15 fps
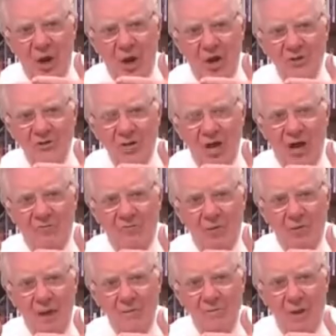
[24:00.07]
colors of
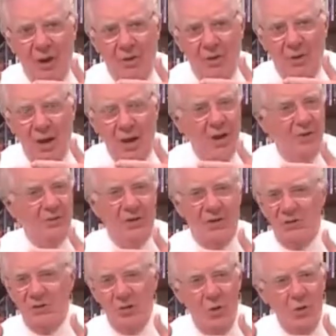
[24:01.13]
a rainbow.
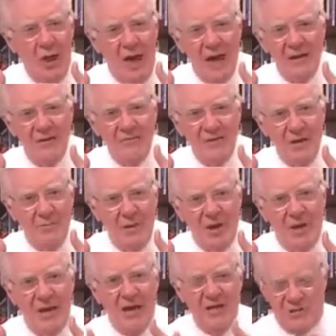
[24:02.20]
There's no line of
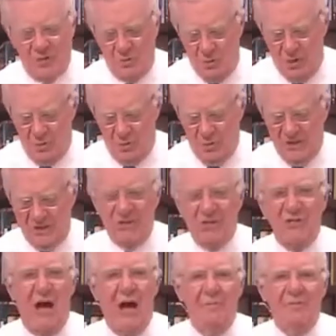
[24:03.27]
demarcation where one
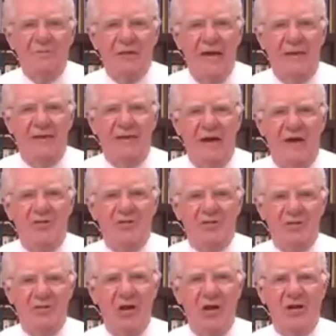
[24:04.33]
stops and the
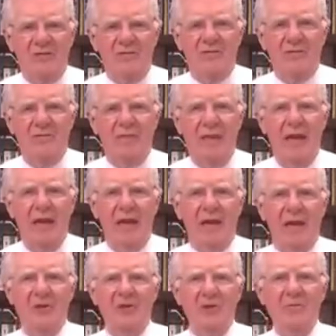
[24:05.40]
other starts.
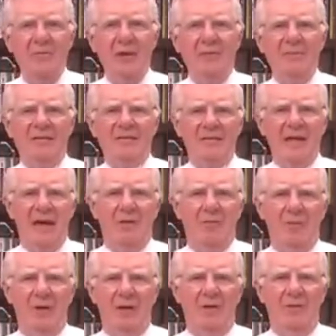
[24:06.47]
Now, you may be
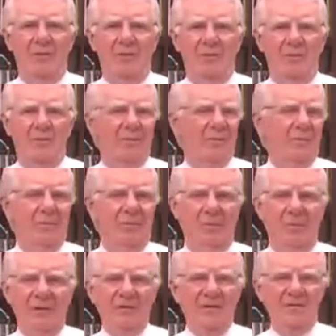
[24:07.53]
saying, well,
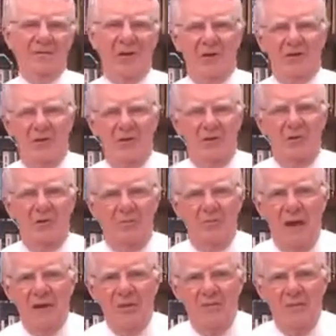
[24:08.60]
what's this got to do
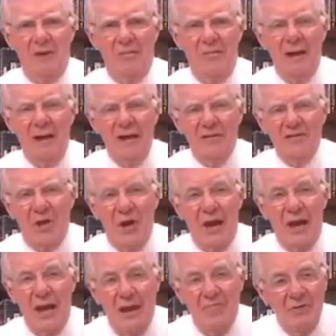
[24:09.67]
with my dream? It's
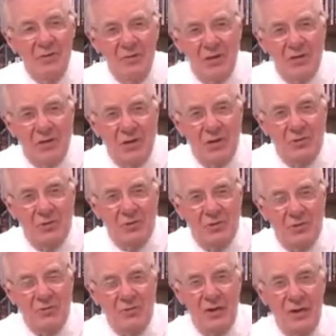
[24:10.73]
got everything to do
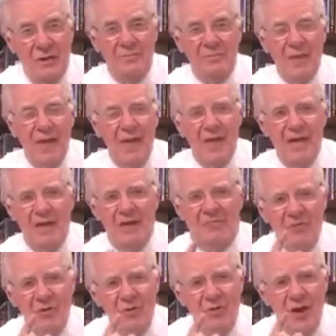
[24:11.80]
with your dream.
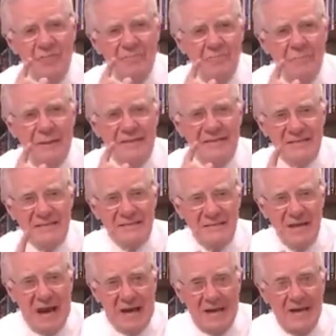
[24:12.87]
If you have been
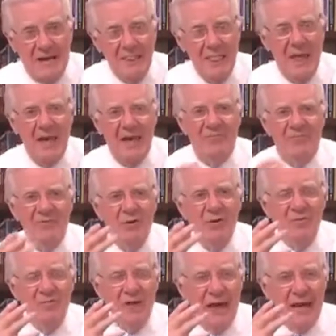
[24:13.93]
stuck, if
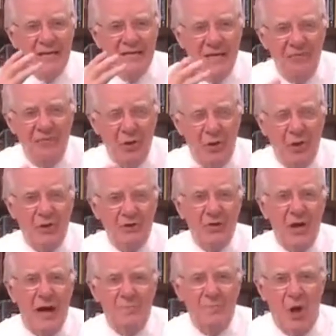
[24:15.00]
you have had a
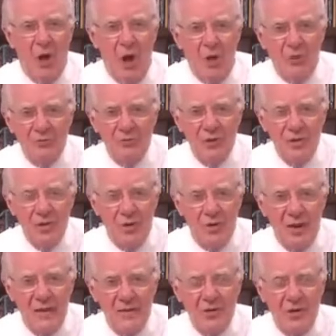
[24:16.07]
difficult time altering
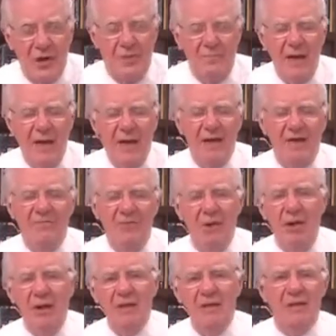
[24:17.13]
your income, if
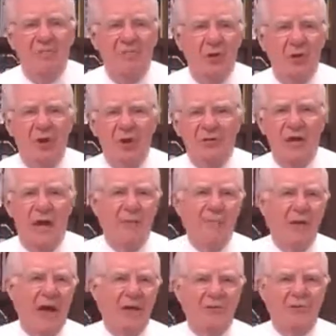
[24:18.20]
you had a difficult
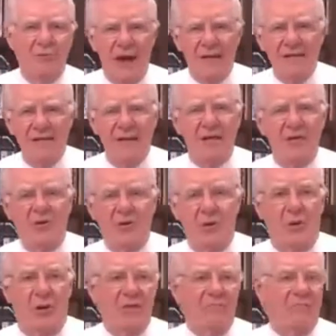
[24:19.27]
time attracting
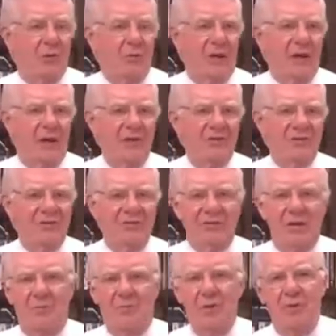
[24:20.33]
into your life the
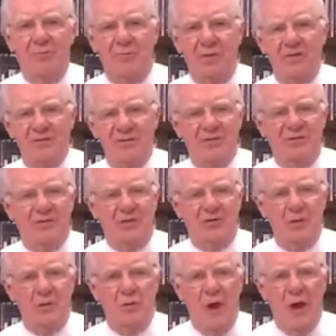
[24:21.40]
relationship or the business
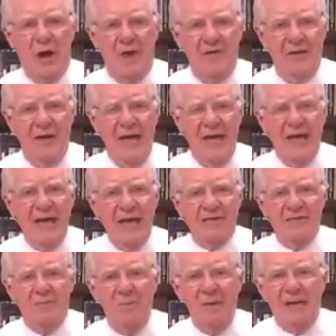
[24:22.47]
that you want,
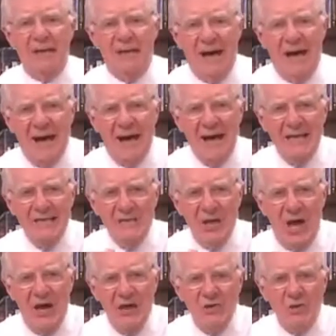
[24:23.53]
it's
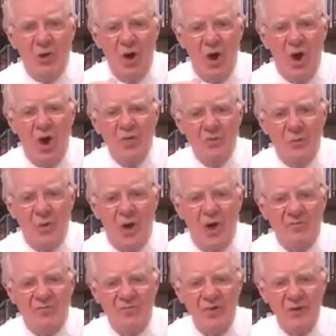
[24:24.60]
because you're on the
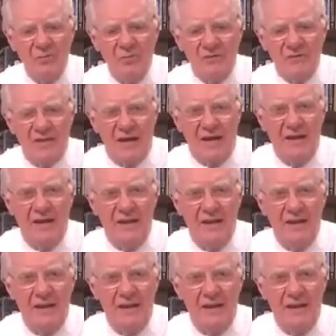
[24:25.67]
wrong frequency